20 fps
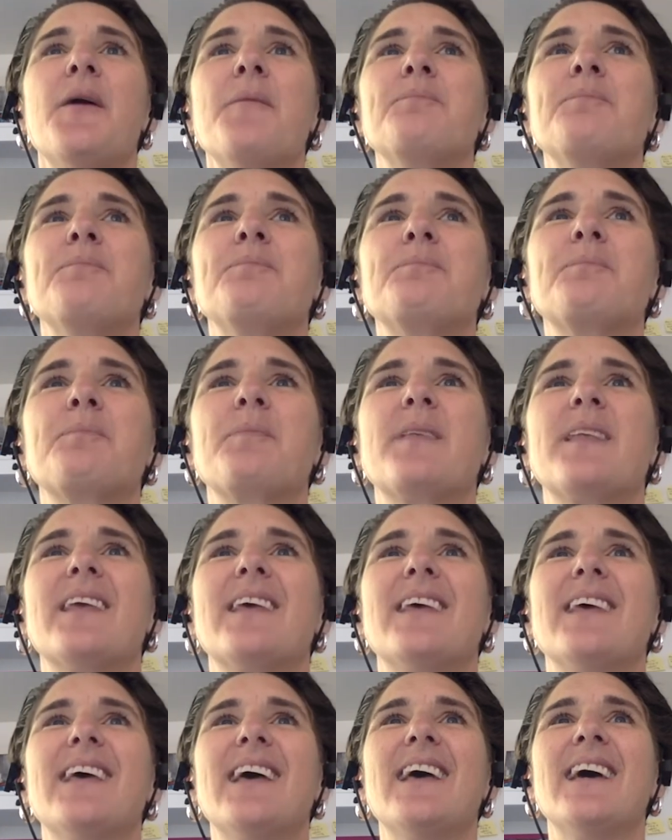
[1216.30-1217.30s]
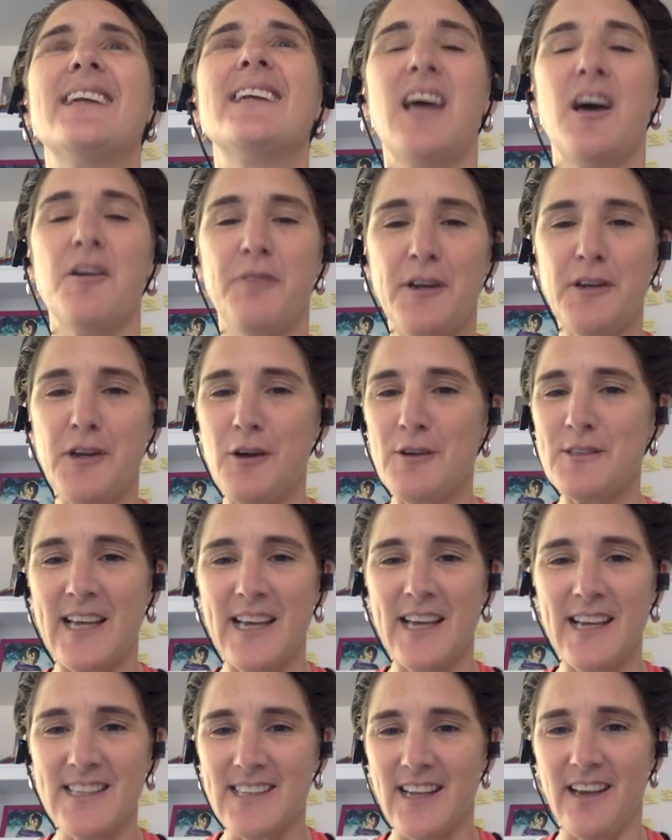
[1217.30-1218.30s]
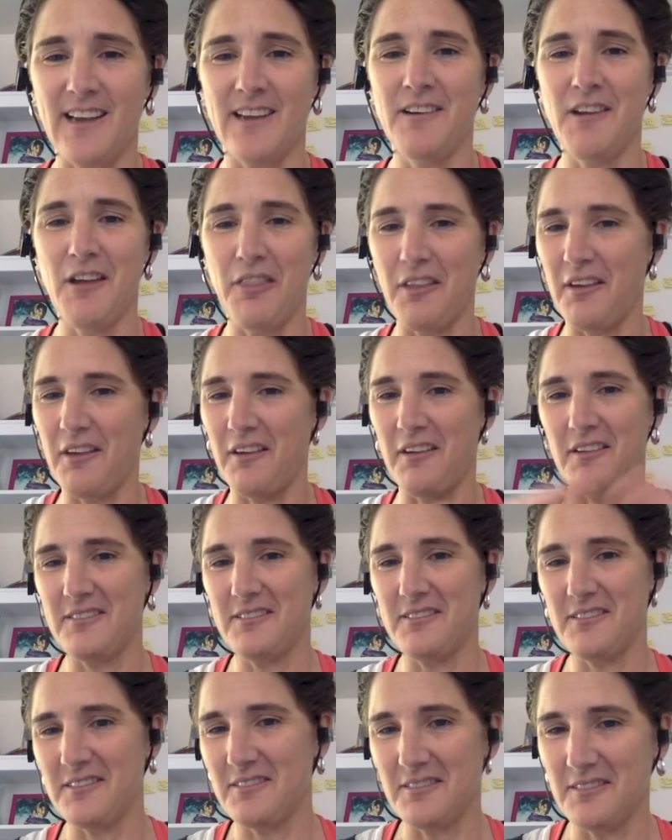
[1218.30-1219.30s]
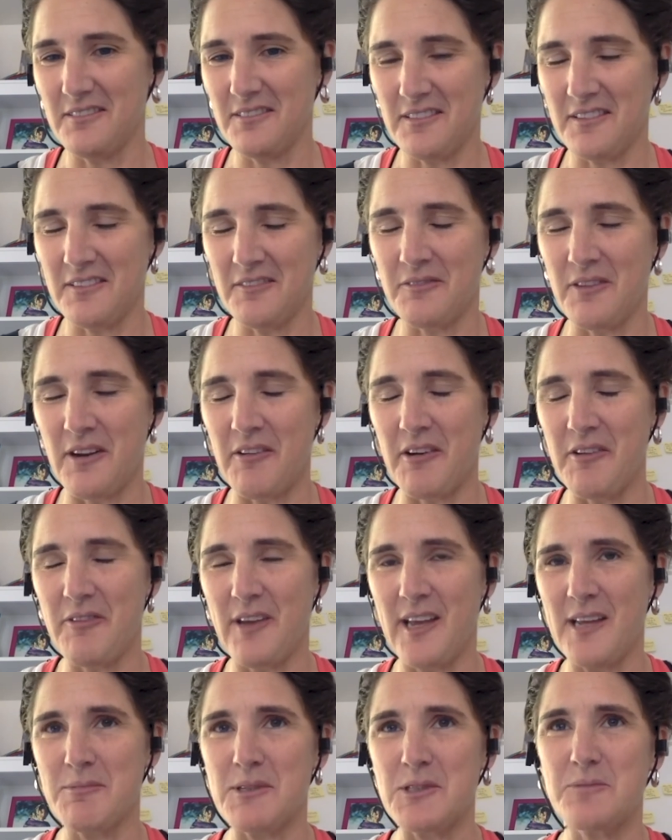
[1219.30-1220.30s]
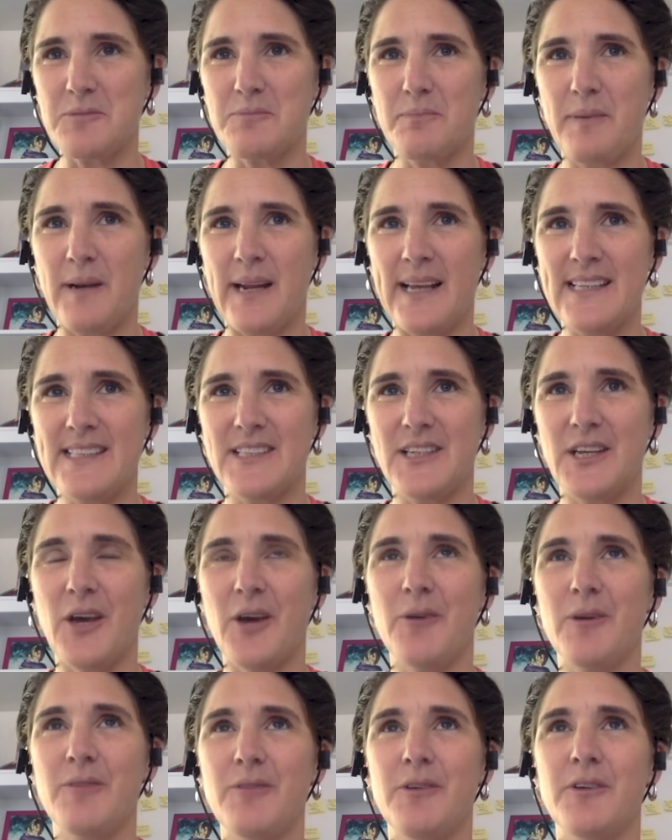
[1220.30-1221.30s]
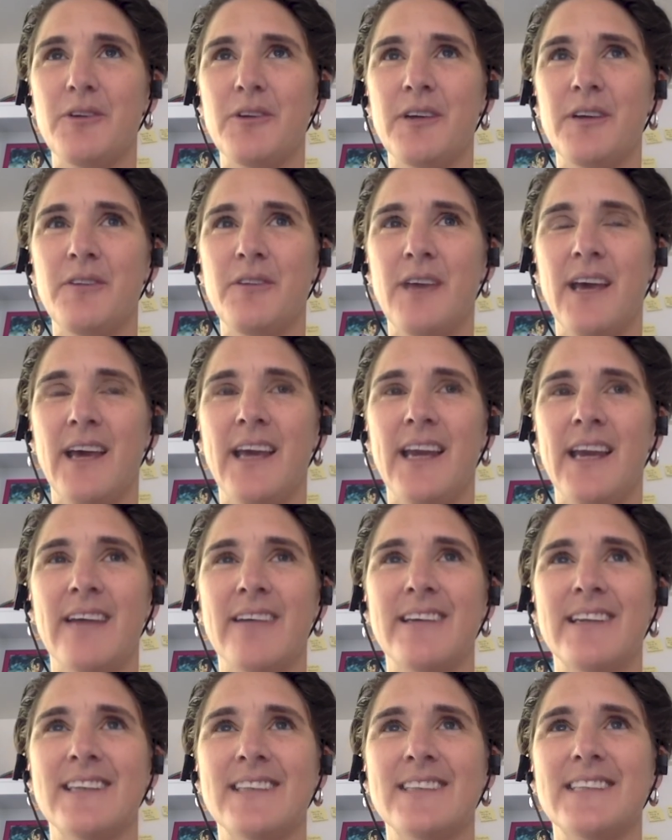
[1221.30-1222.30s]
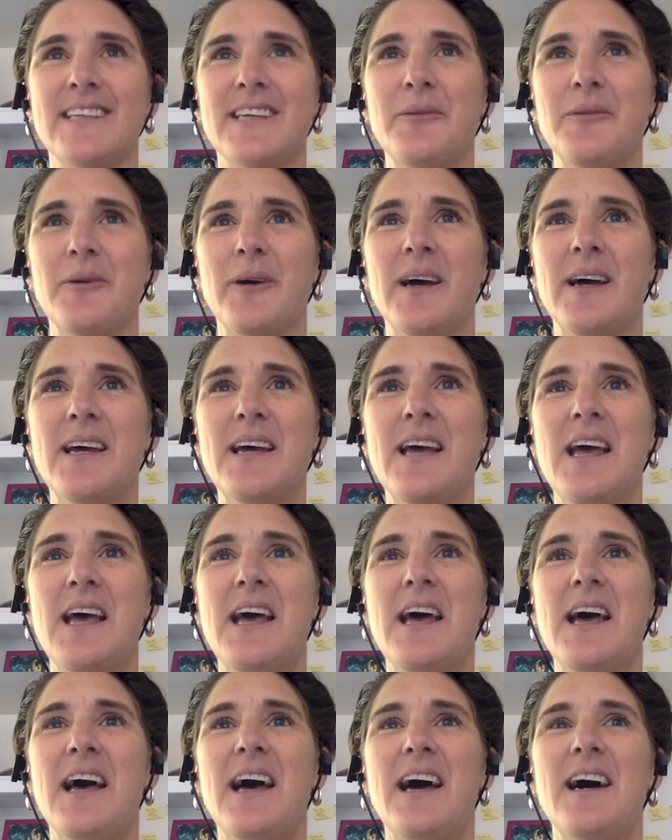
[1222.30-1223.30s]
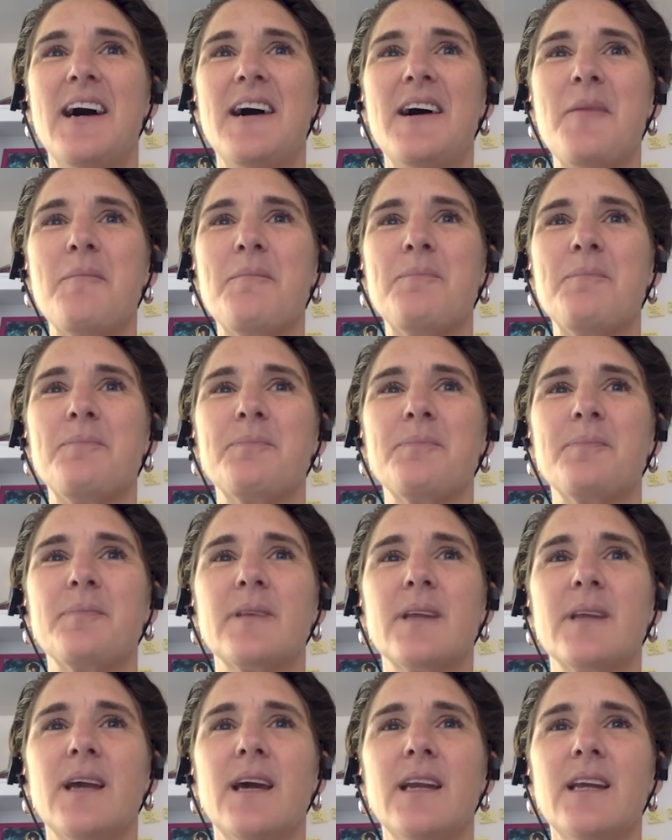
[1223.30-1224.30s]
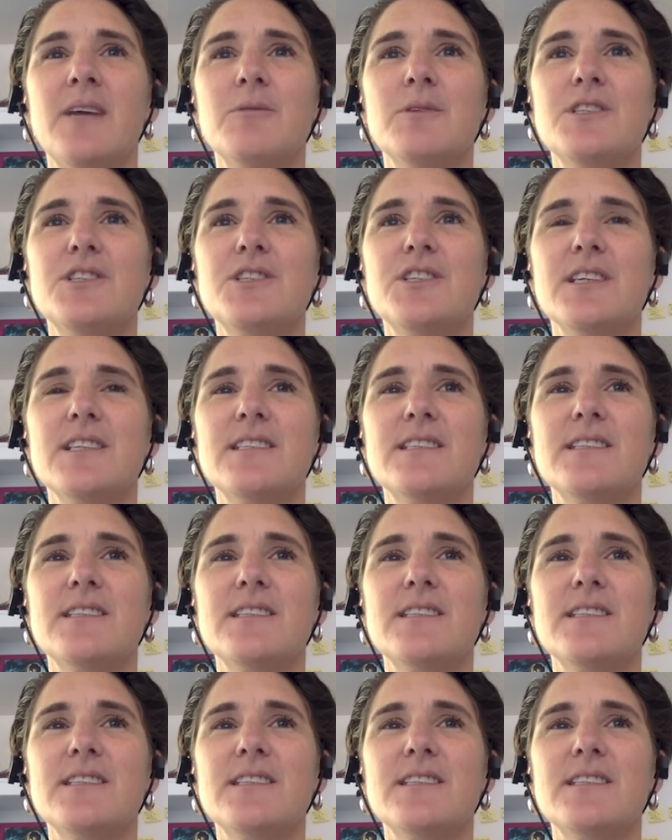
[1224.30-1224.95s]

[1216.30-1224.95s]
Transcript: Um, and Cafe No Sé is like another very famous place to go if you're if you're hanging out in right. Antigua. Um, and it was